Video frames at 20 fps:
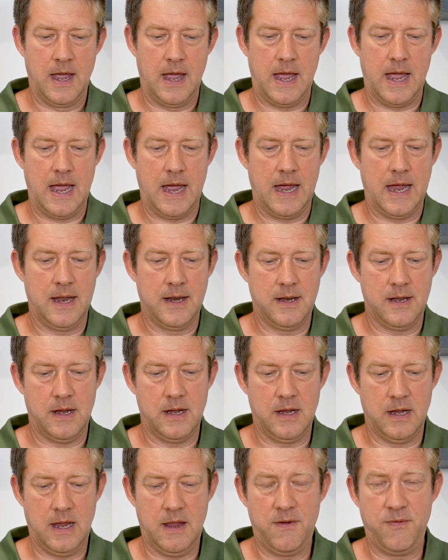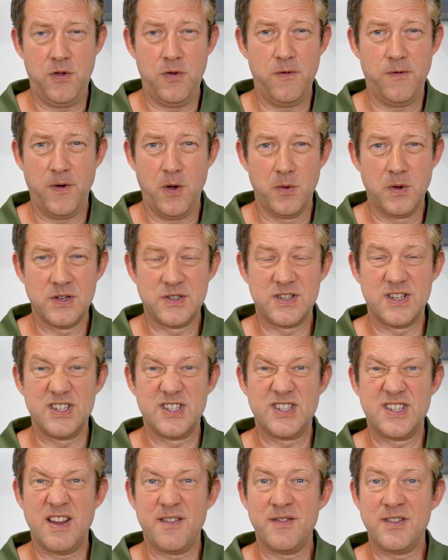And if you focus at
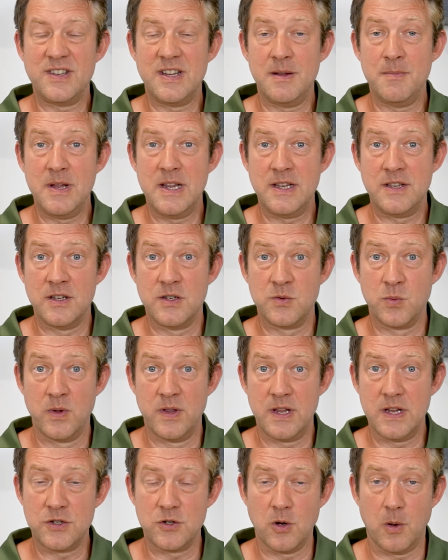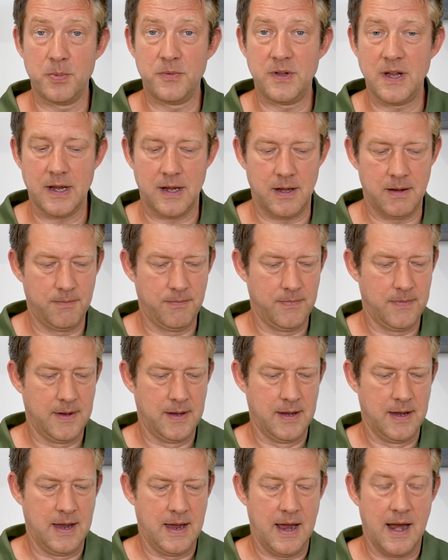70 meters with this optic,
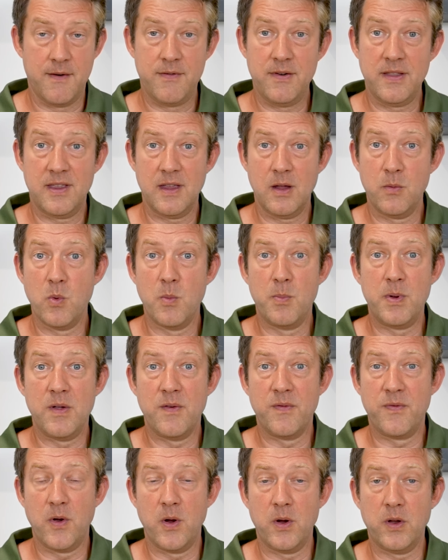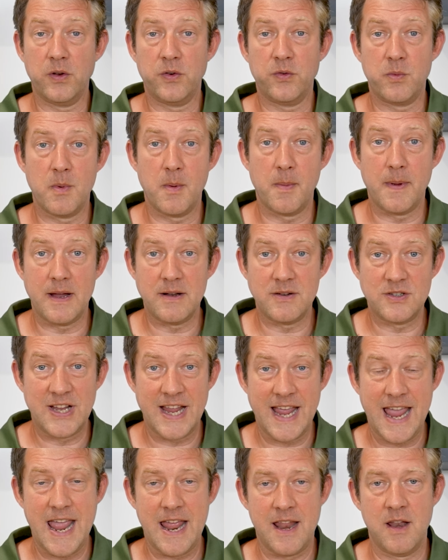everything will be in focus from about
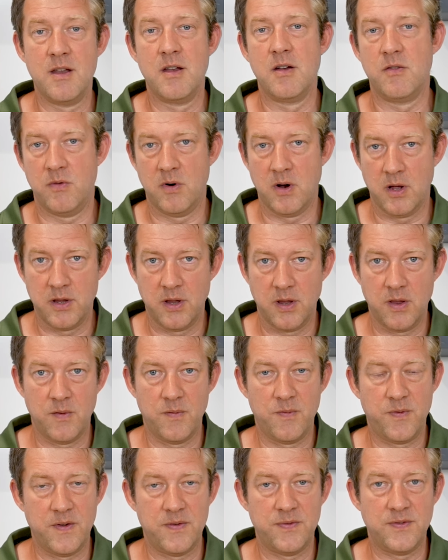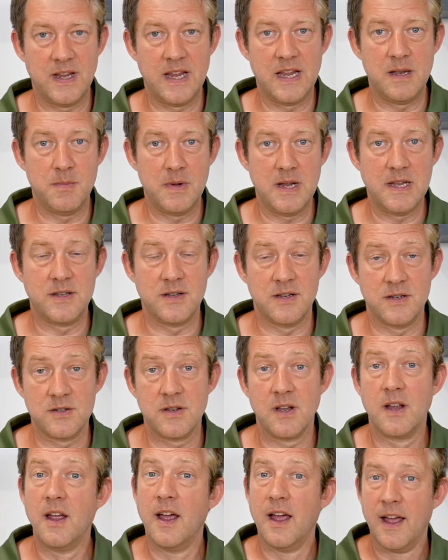10 rather than 15 meters